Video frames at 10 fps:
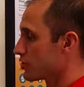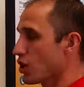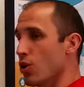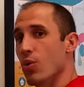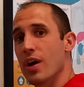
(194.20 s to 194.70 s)

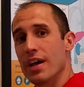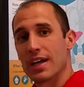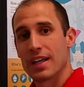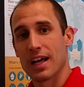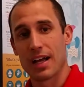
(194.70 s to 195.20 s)
So
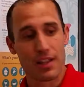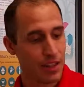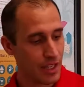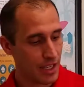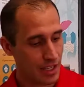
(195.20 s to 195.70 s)

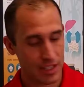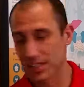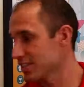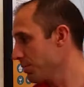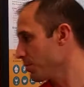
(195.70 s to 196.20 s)

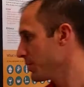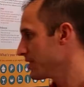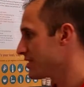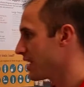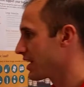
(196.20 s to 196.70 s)
the
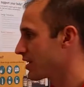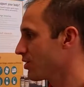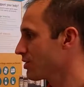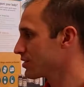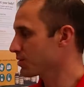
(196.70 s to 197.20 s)
supplements that
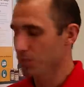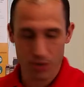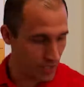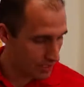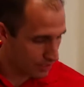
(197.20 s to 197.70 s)
go to support